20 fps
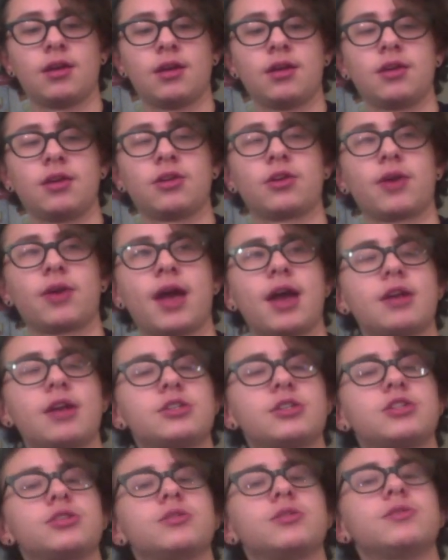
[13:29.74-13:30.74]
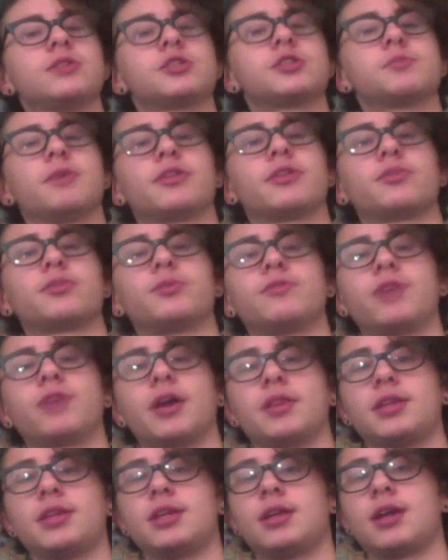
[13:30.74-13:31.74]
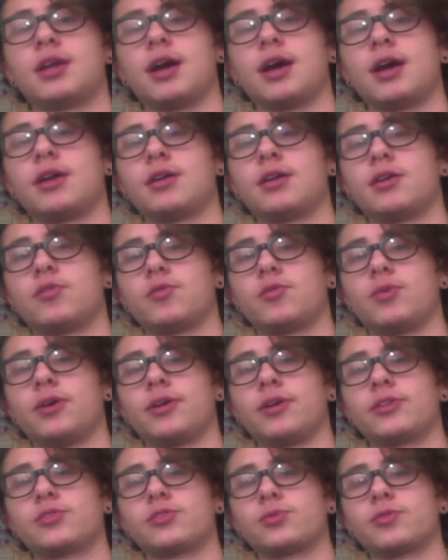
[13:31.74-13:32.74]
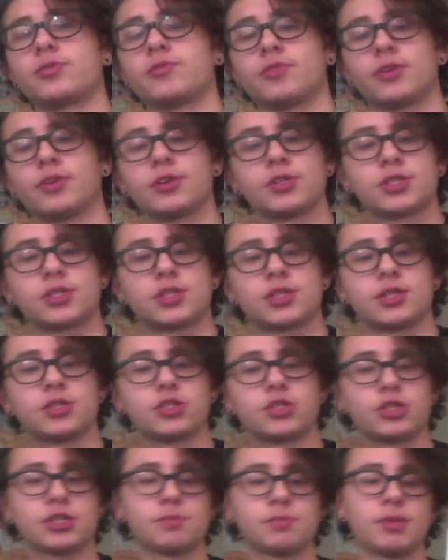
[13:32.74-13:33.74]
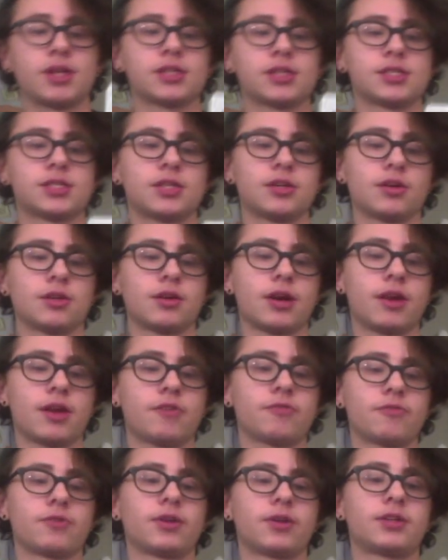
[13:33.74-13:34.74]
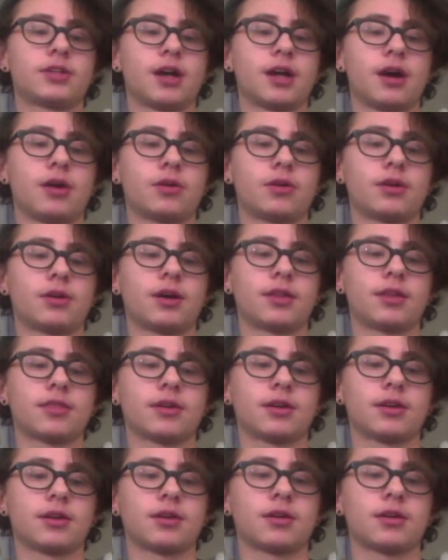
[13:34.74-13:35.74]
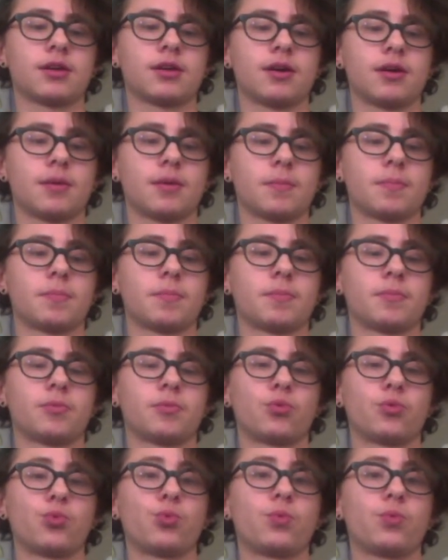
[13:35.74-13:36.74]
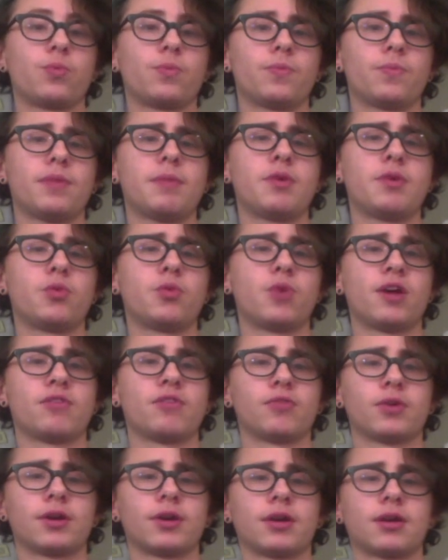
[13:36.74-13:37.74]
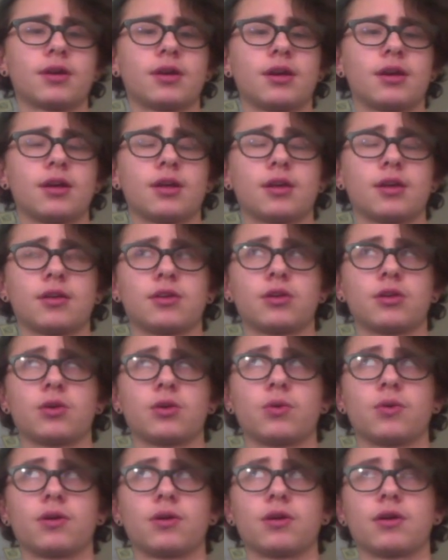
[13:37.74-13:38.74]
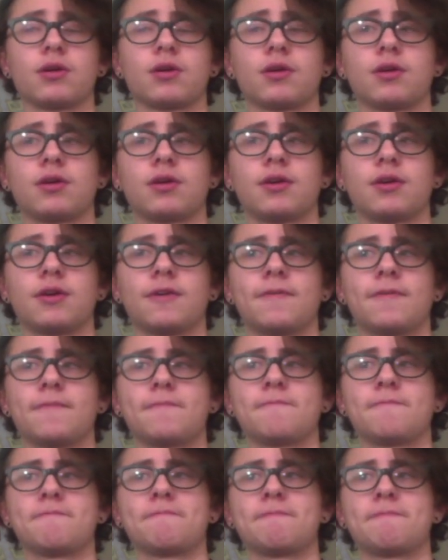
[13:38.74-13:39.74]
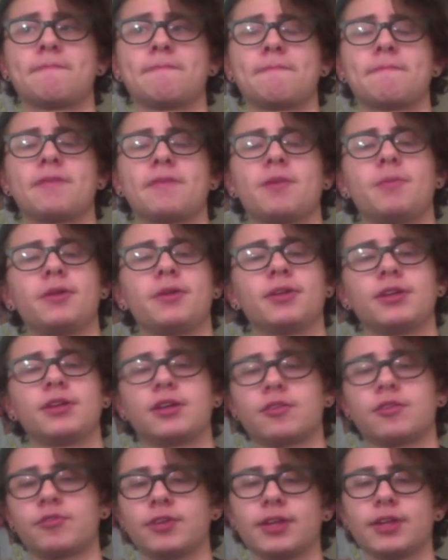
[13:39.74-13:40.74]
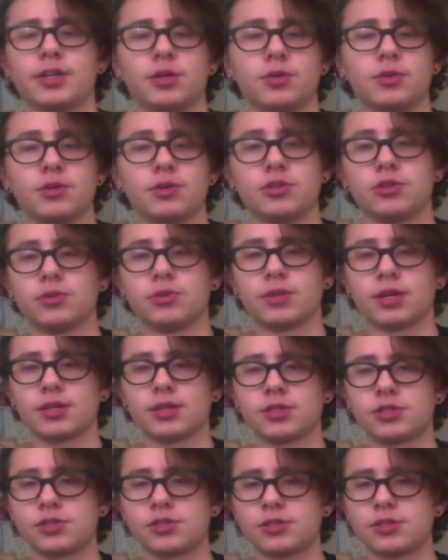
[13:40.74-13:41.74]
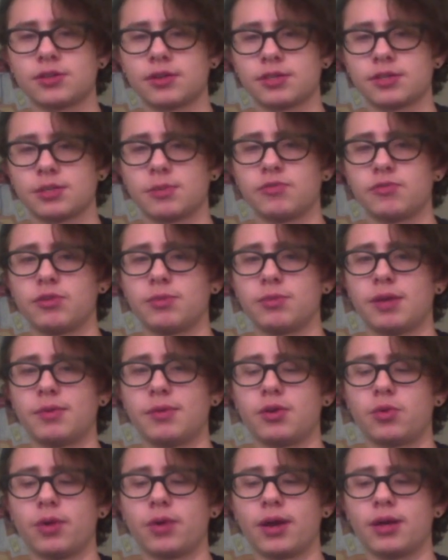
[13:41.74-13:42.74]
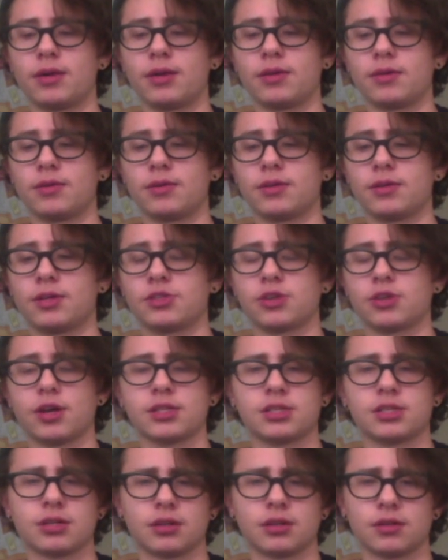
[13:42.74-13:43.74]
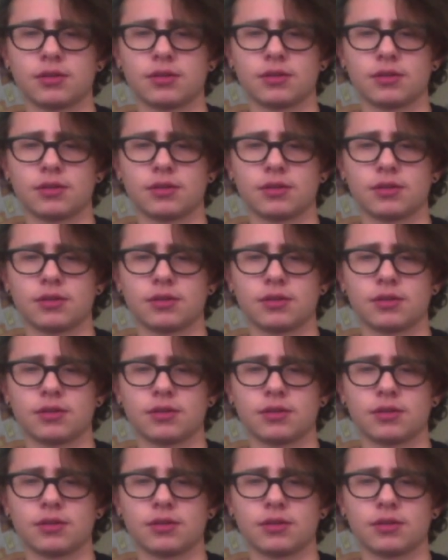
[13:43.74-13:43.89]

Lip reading: Your attitude this month, we've got the Nine of Wands reversed. This just means that you're kind of freaked out, I think, maybe wavering in your ability to feel like you can do this. Some of you may be quite exhausted.